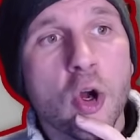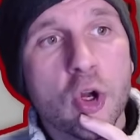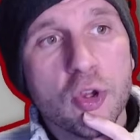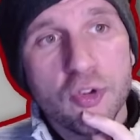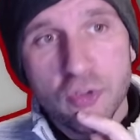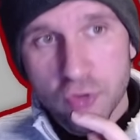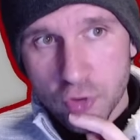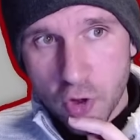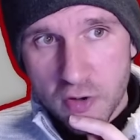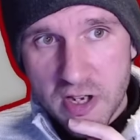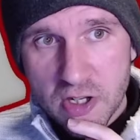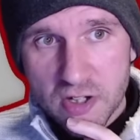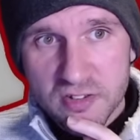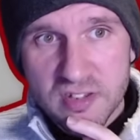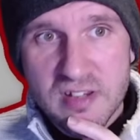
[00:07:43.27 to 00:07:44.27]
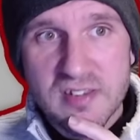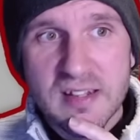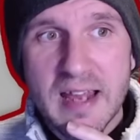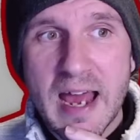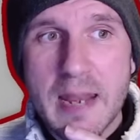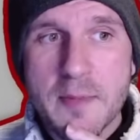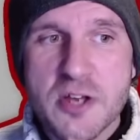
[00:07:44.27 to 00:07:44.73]
Story cutscenes
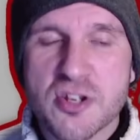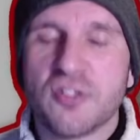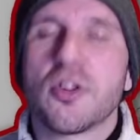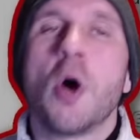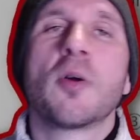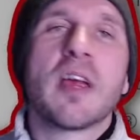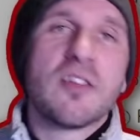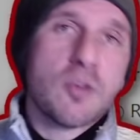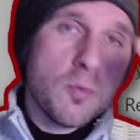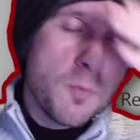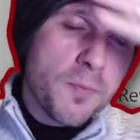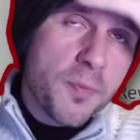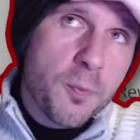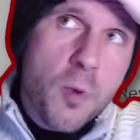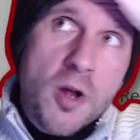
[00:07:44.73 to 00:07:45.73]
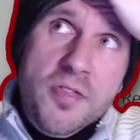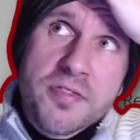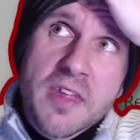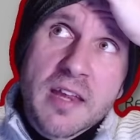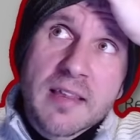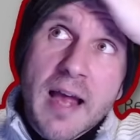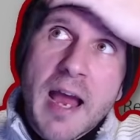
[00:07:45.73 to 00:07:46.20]
and animations. Okay, so one
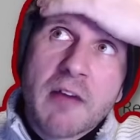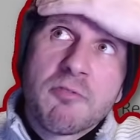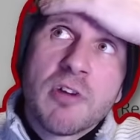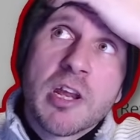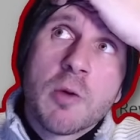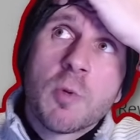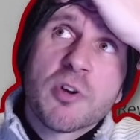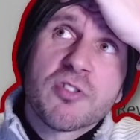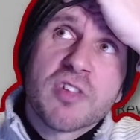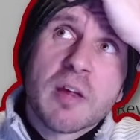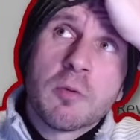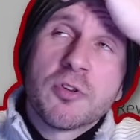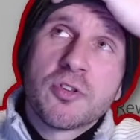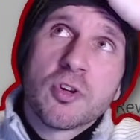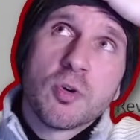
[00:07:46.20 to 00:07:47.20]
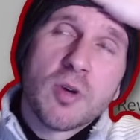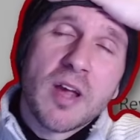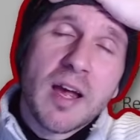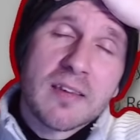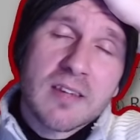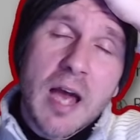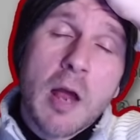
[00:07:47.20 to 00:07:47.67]
thing that I really wish they would do
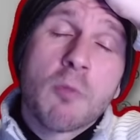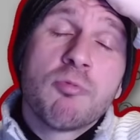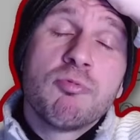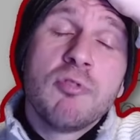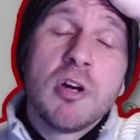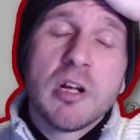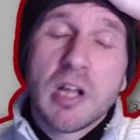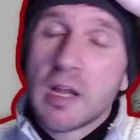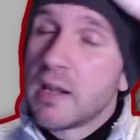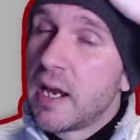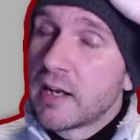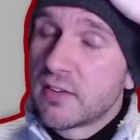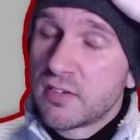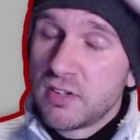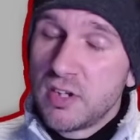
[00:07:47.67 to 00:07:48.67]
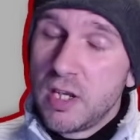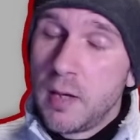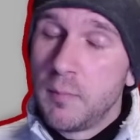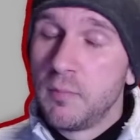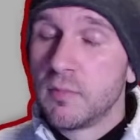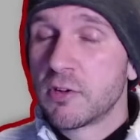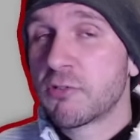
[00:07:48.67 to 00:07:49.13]
is I really liked
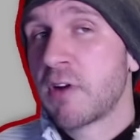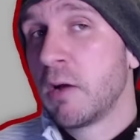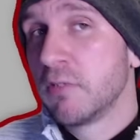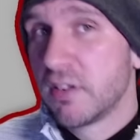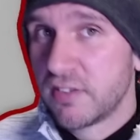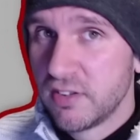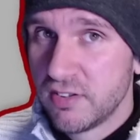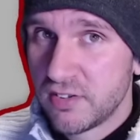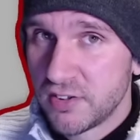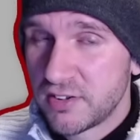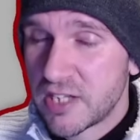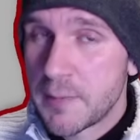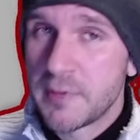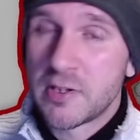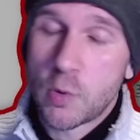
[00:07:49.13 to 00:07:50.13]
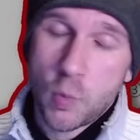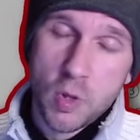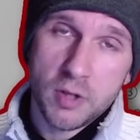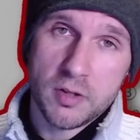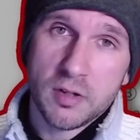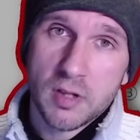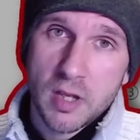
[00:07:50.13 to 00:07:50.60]
Crownless's
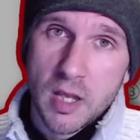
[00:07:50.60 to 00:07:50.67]
CBT1.